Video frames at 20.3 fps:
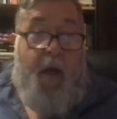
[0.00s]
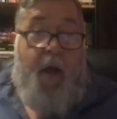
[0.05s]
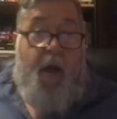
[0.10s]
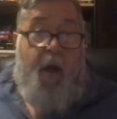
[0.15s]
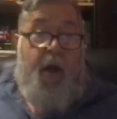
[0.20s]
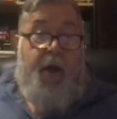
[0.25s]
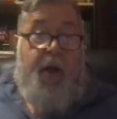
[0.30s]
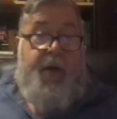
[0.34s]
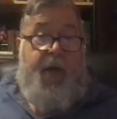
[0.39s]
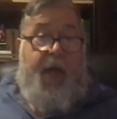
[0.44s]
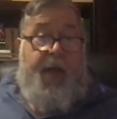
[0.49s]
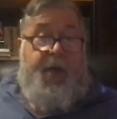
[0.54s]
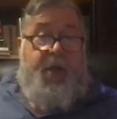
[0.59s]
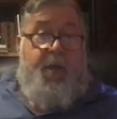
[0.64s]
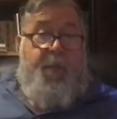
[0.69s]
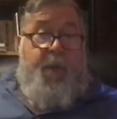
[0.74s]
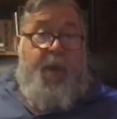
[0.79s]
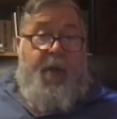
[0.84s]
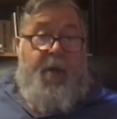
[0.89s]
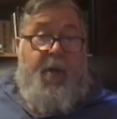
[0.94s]

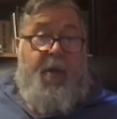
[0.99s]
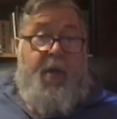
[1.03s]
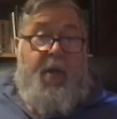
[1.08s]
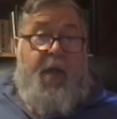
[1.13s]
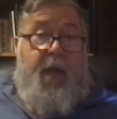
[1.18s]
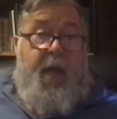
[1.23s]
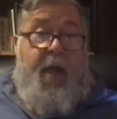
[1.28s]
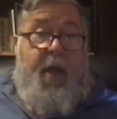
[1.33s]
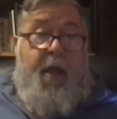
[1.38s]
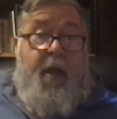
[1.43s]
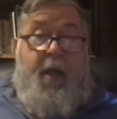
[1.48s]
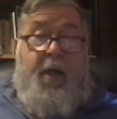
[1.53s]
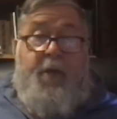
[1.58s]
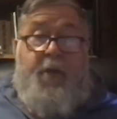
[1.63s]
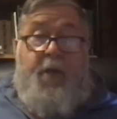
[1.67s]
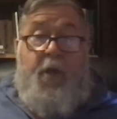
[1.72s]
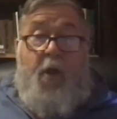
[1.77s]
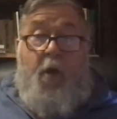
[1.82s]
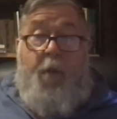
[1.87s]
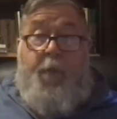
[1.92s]
Letenzabet Kide,
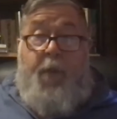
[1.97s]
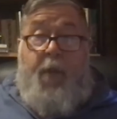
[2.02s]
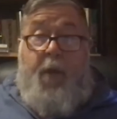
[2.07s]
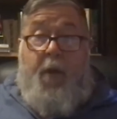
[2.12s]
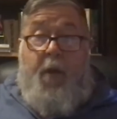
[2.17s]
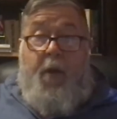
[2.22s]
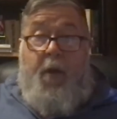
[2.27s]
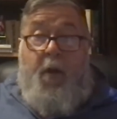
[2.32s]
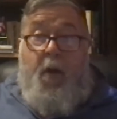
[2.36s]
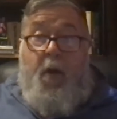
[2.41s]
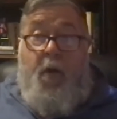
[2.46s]
Ethiopia,